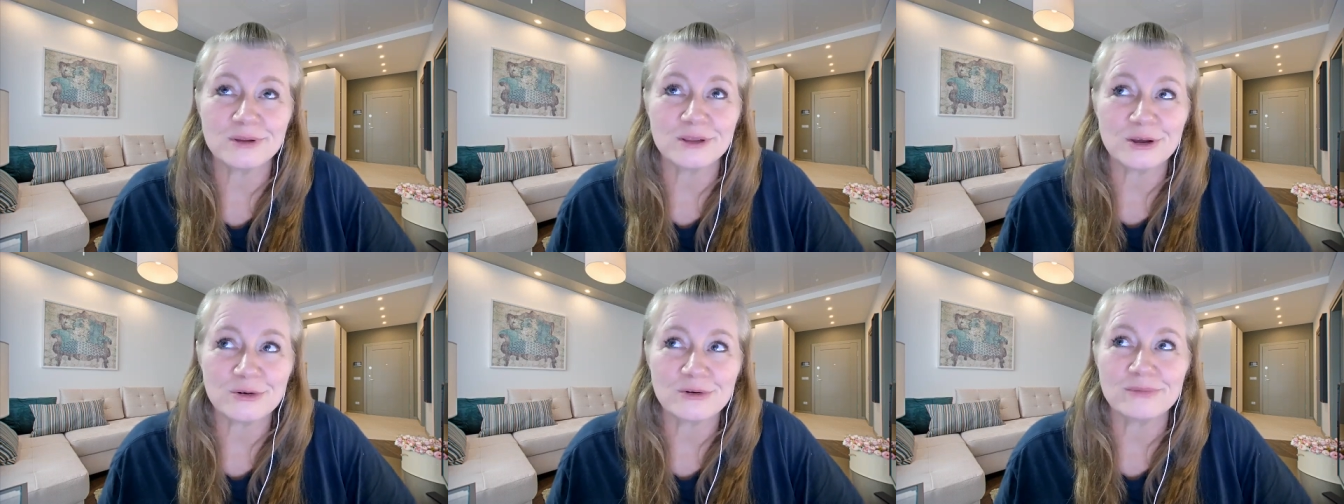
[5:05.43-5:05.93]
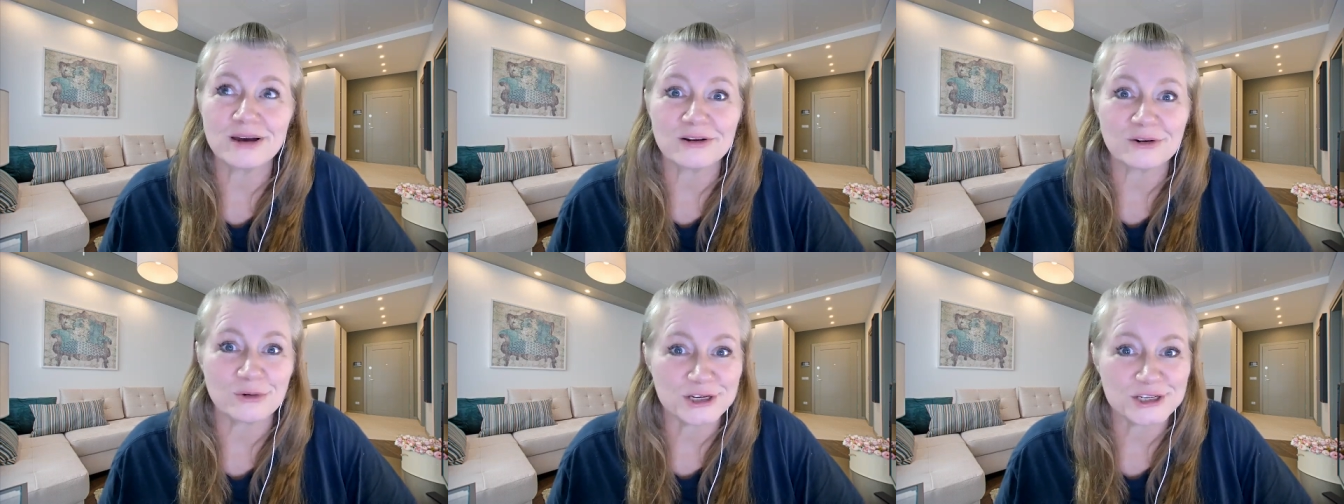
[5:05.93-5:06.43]
below
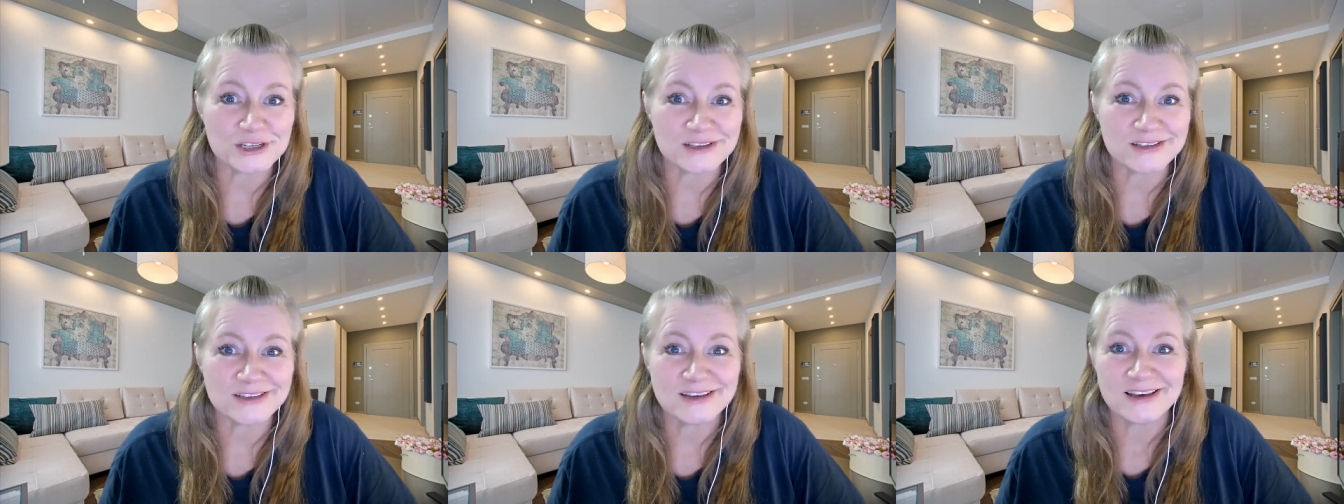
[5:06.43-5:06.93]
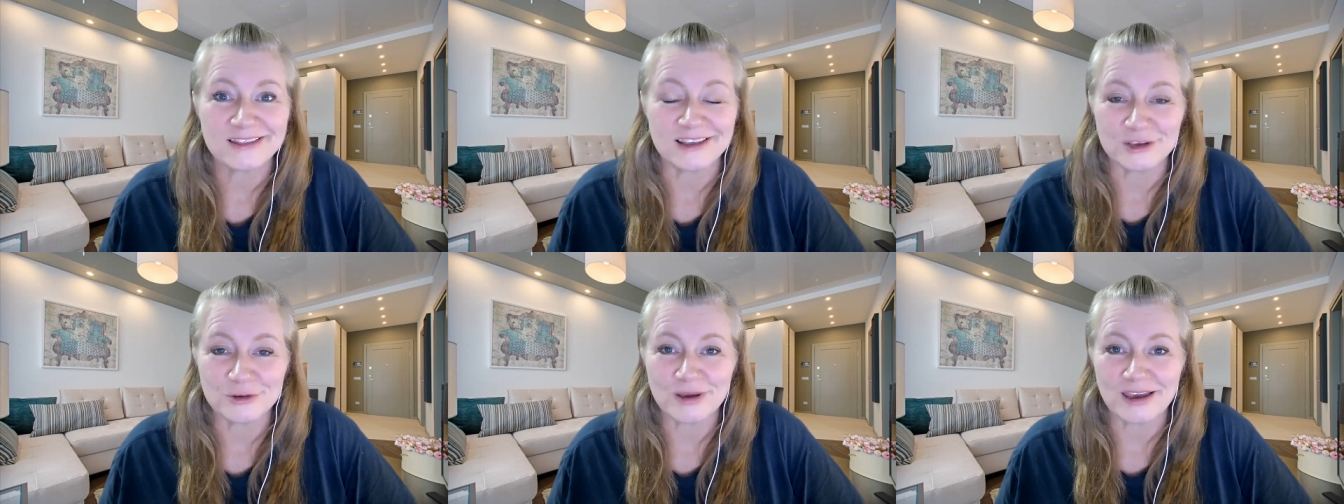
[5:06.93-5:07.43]
about questions
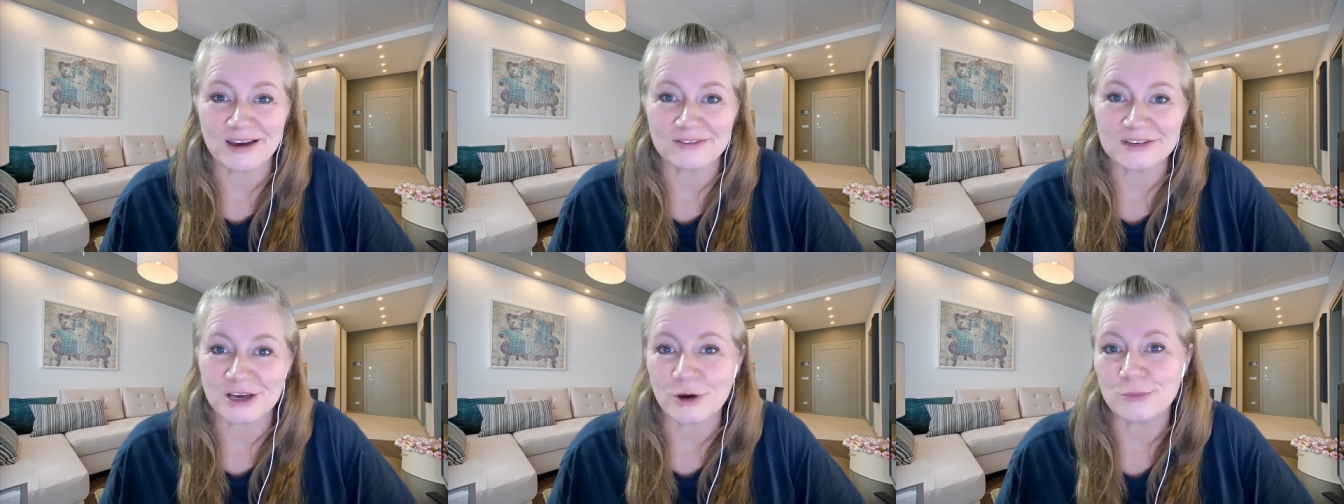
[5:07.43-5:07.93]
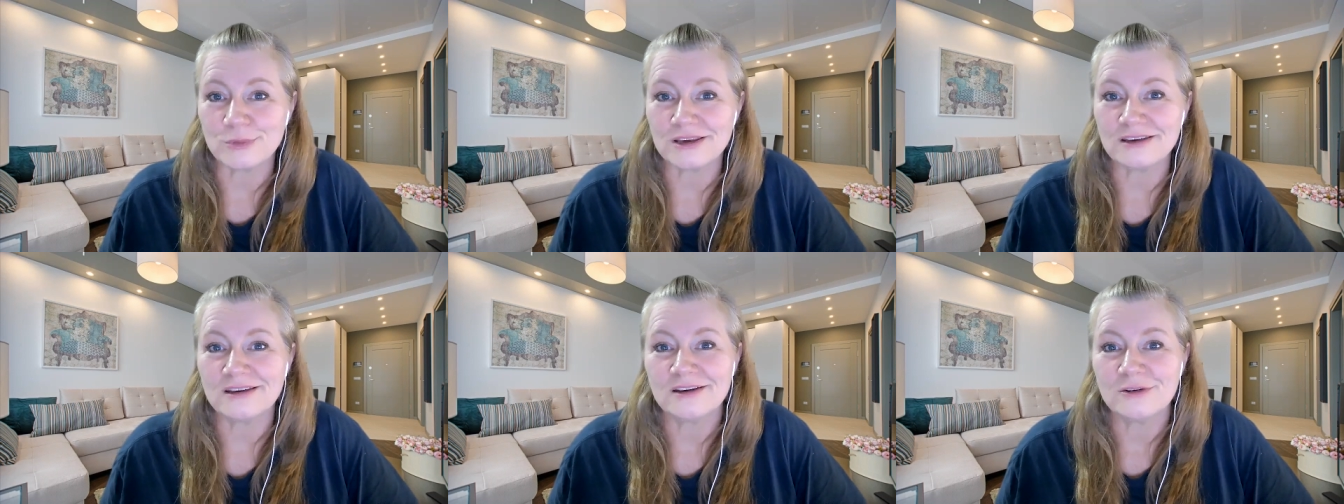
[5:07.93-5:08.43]
that you may have to help
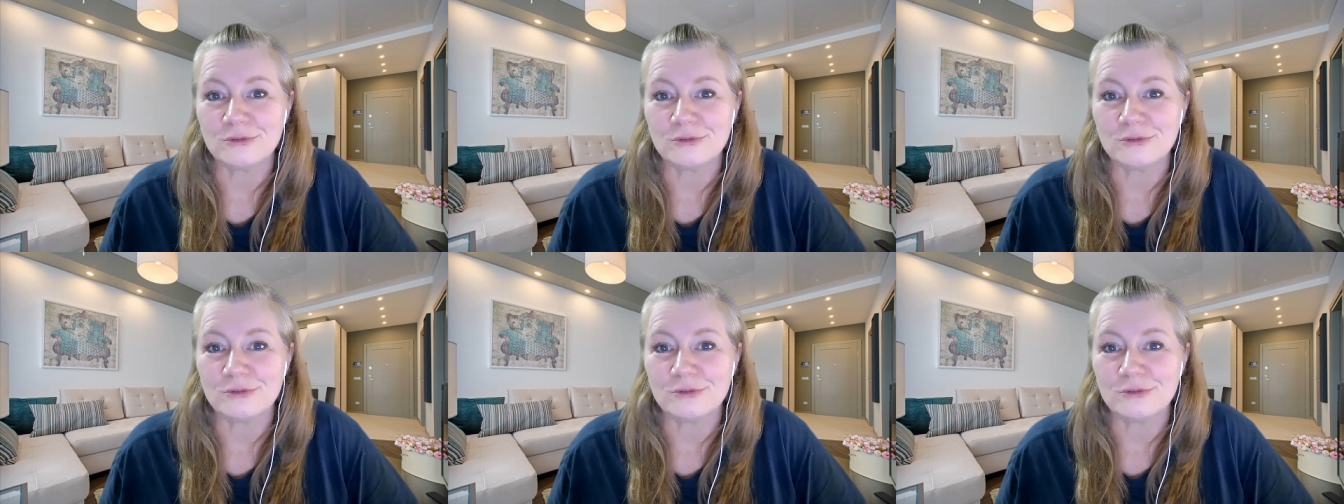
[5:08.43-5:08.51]
me